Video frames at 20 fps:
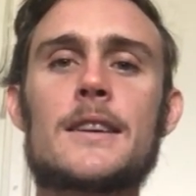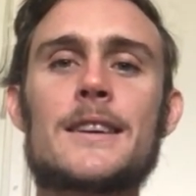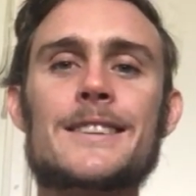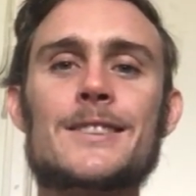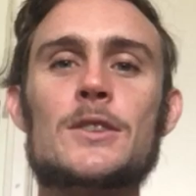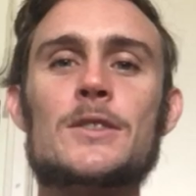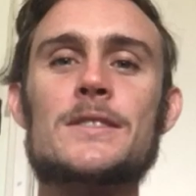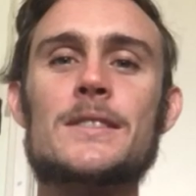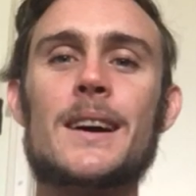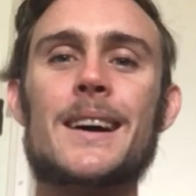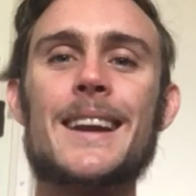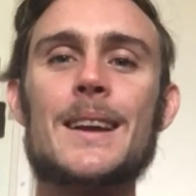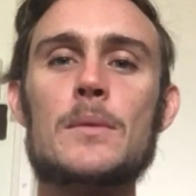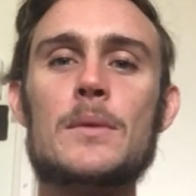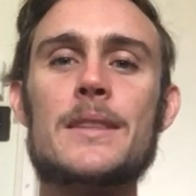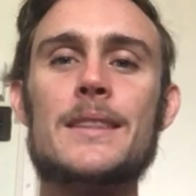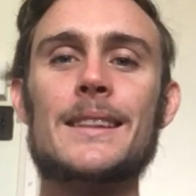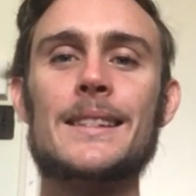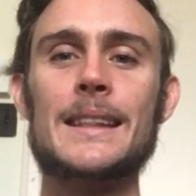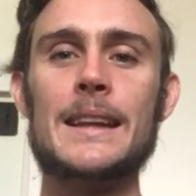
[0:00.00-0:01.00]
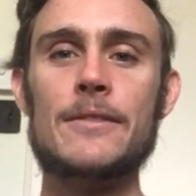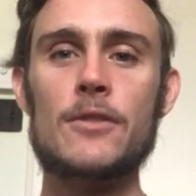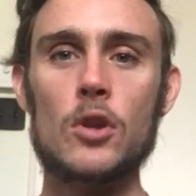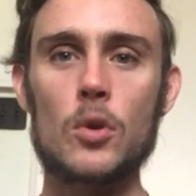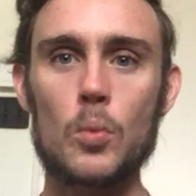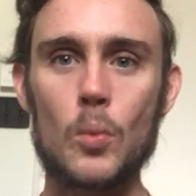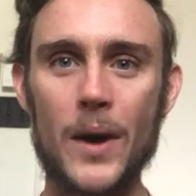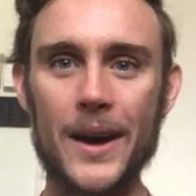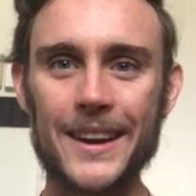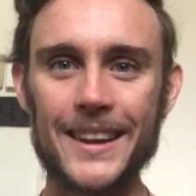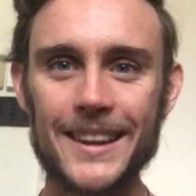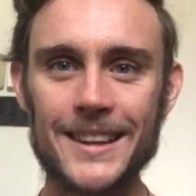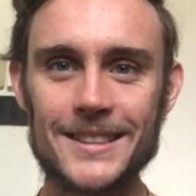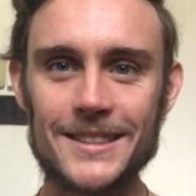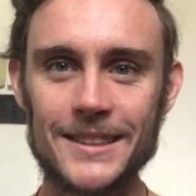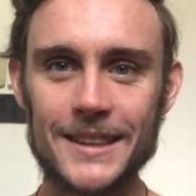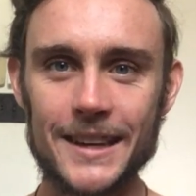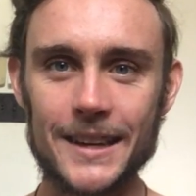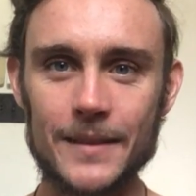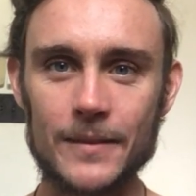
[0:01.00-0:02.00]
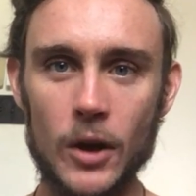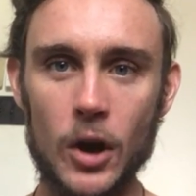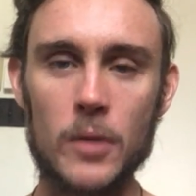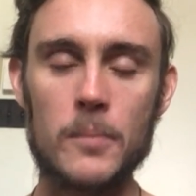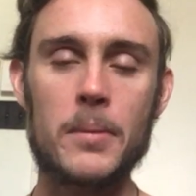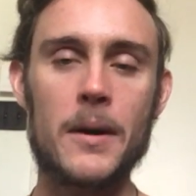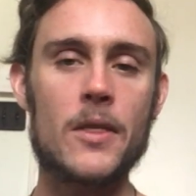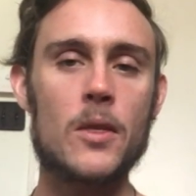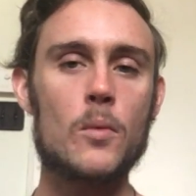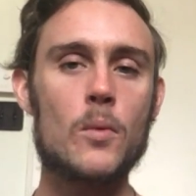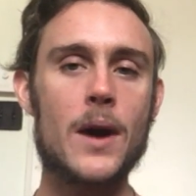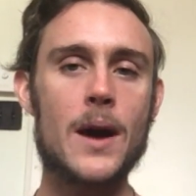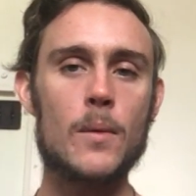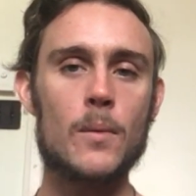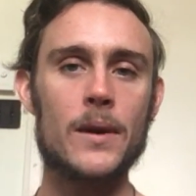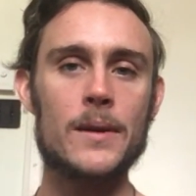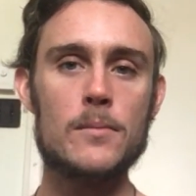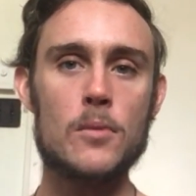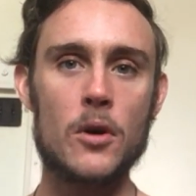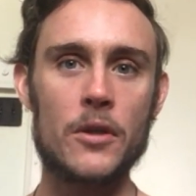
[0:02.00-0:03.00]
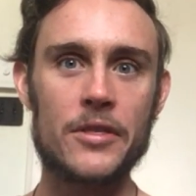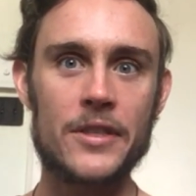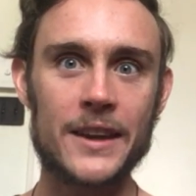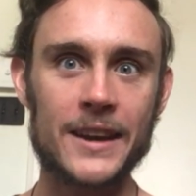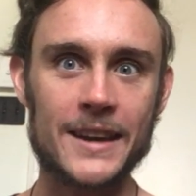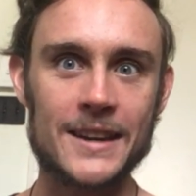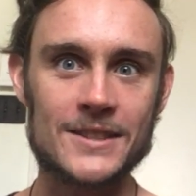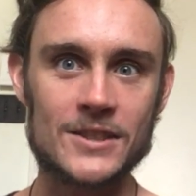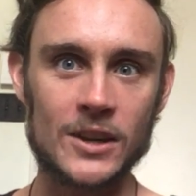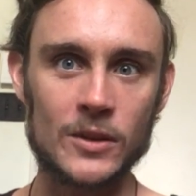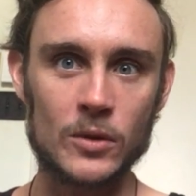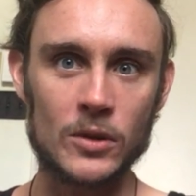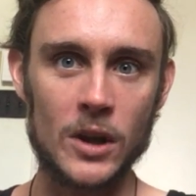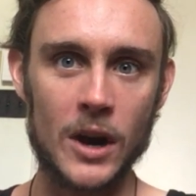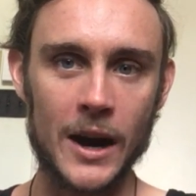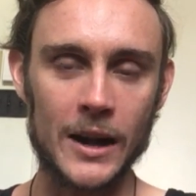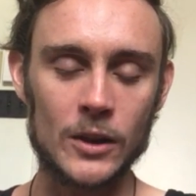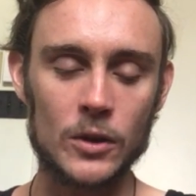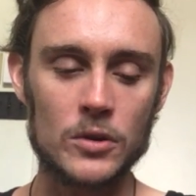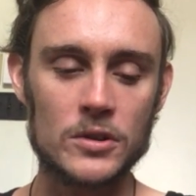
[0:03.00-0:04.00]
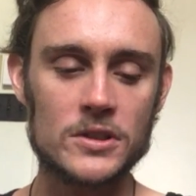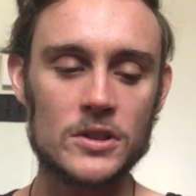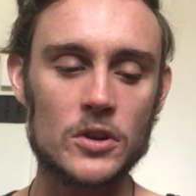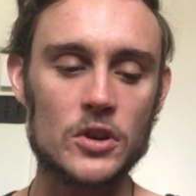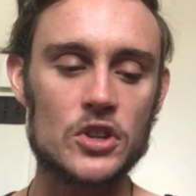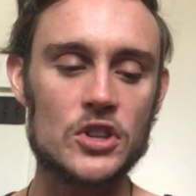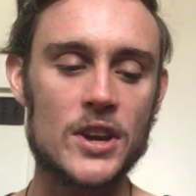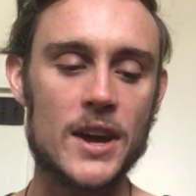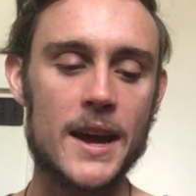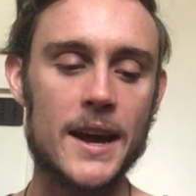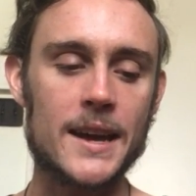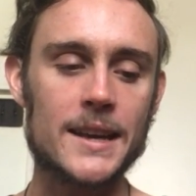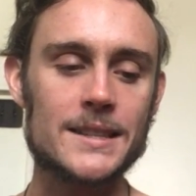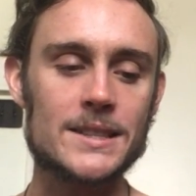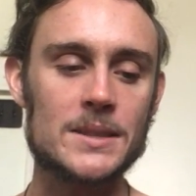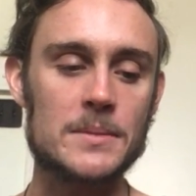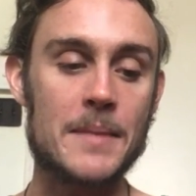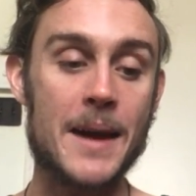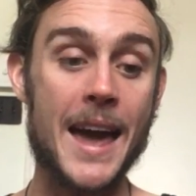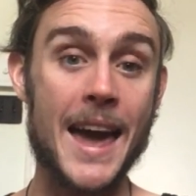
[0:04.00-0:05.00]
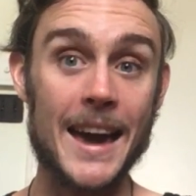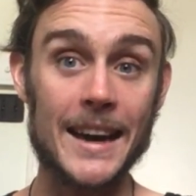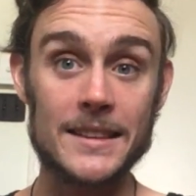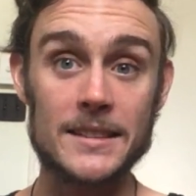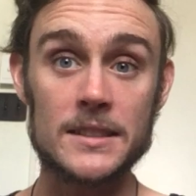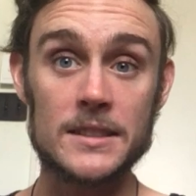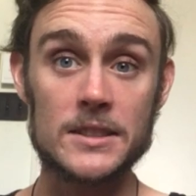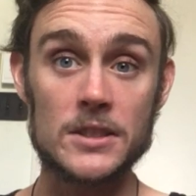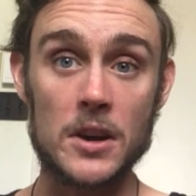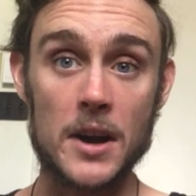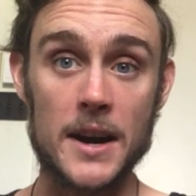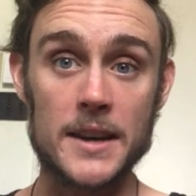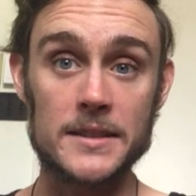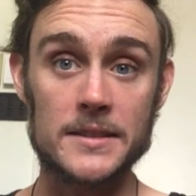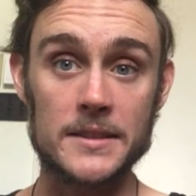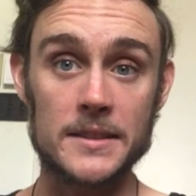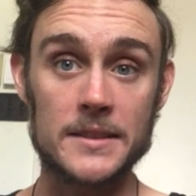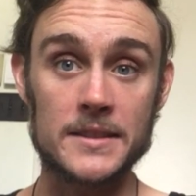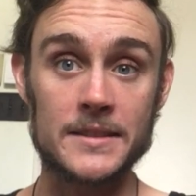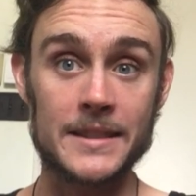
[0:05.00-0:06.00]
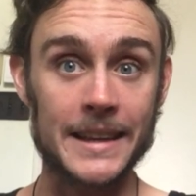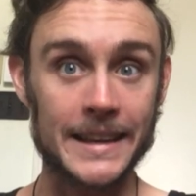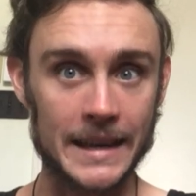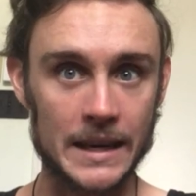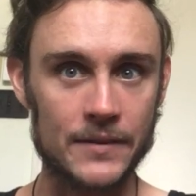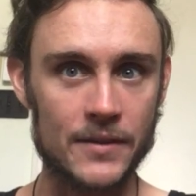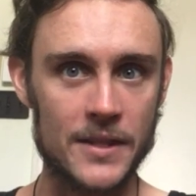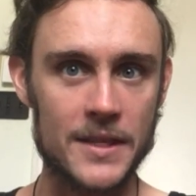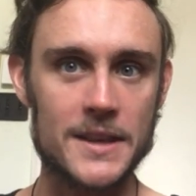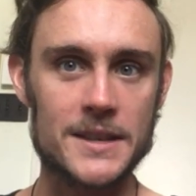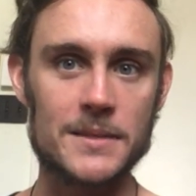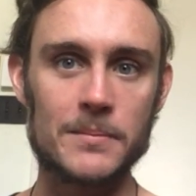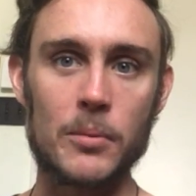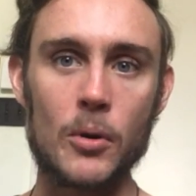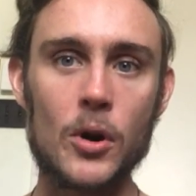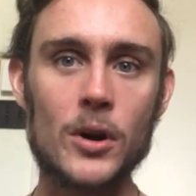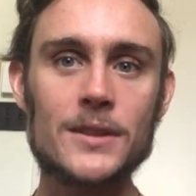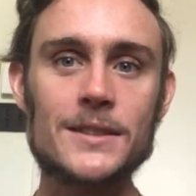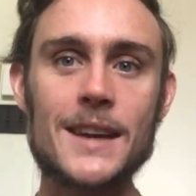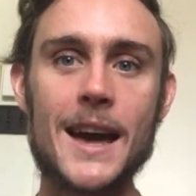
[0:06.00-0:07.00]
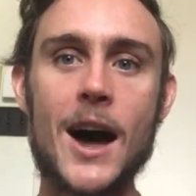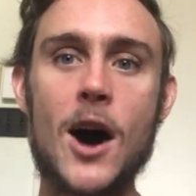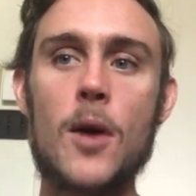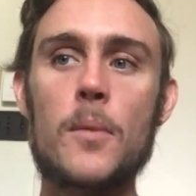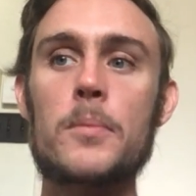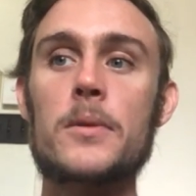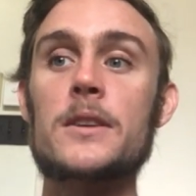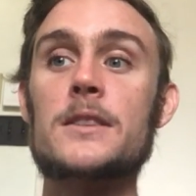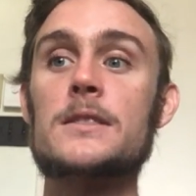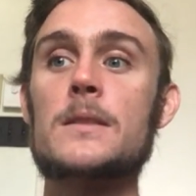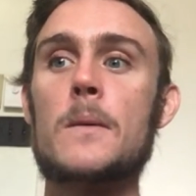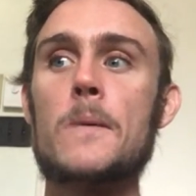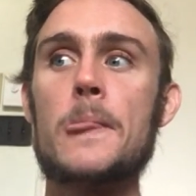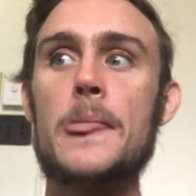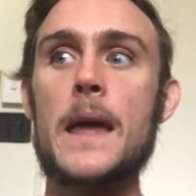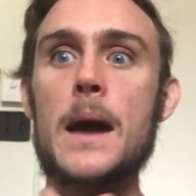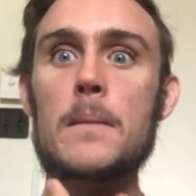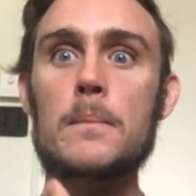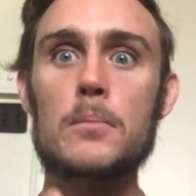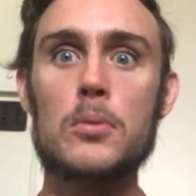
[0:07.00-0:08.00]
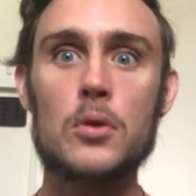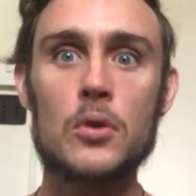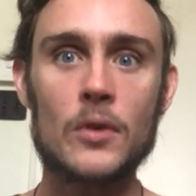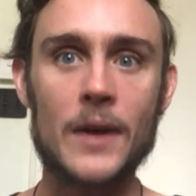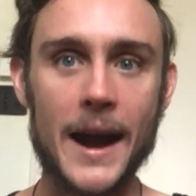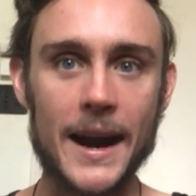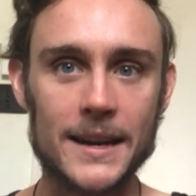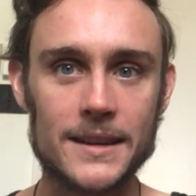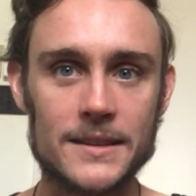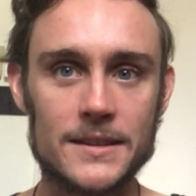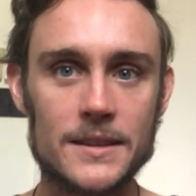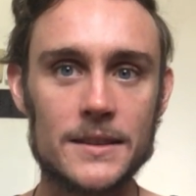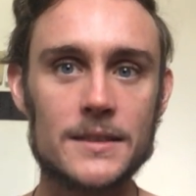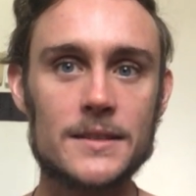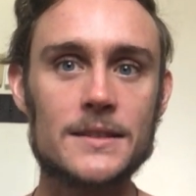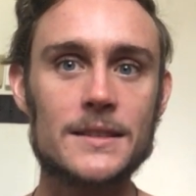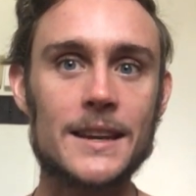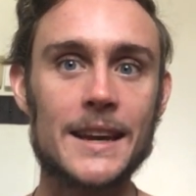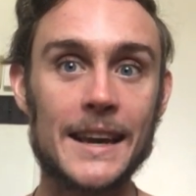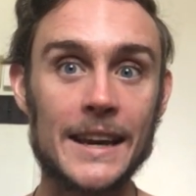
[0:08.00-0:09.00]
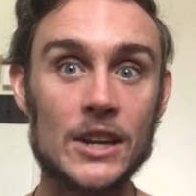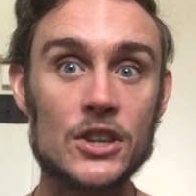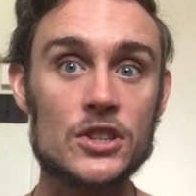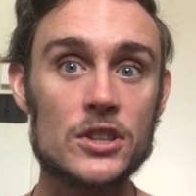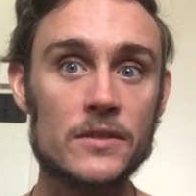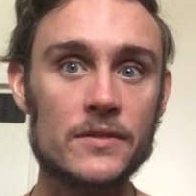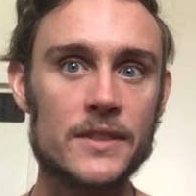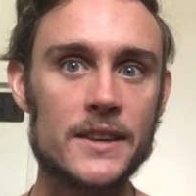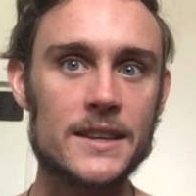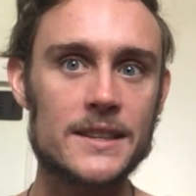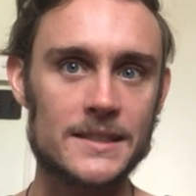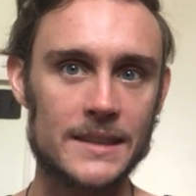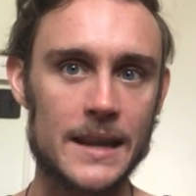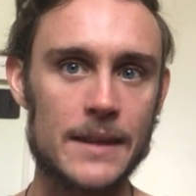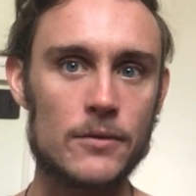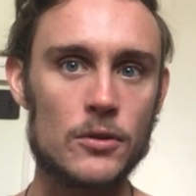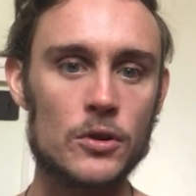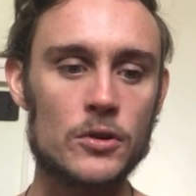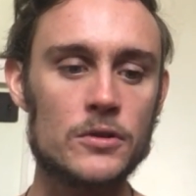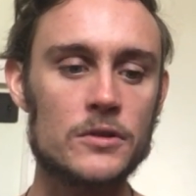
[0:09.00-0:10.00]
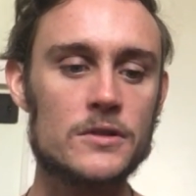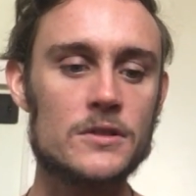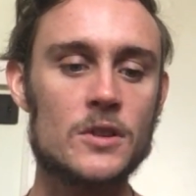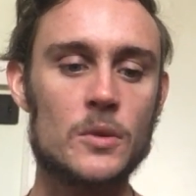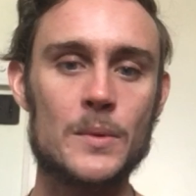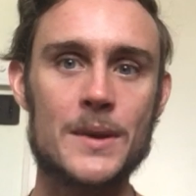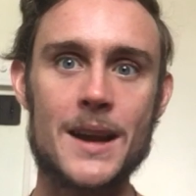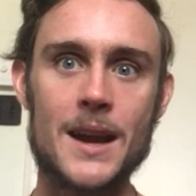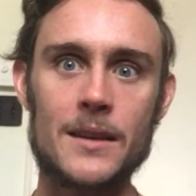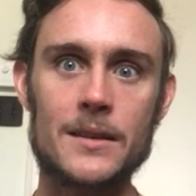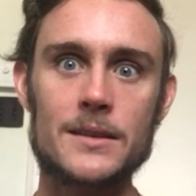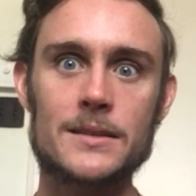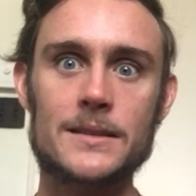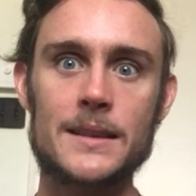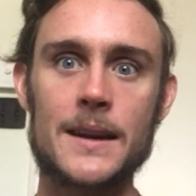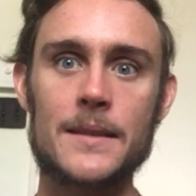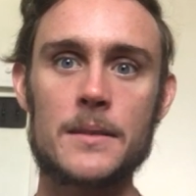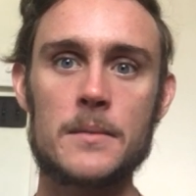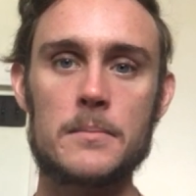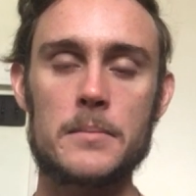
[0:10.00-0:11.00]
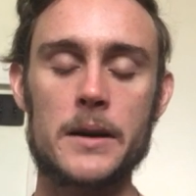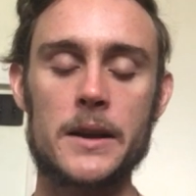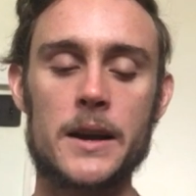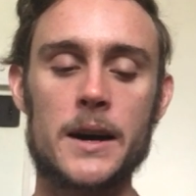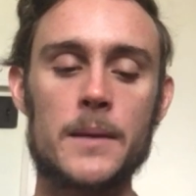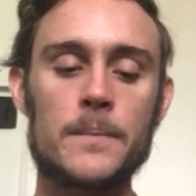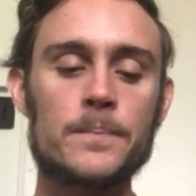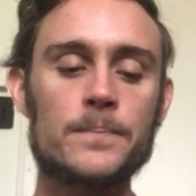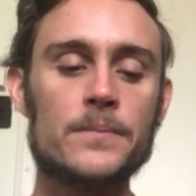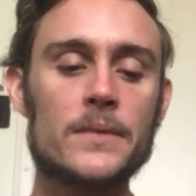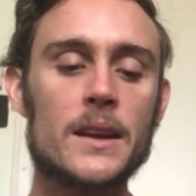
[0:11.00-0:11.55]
So starting with level 1 listening, by the way, one more thing is I'll also share some exercises they give in this book to help us practice each of these levels so we understand them better.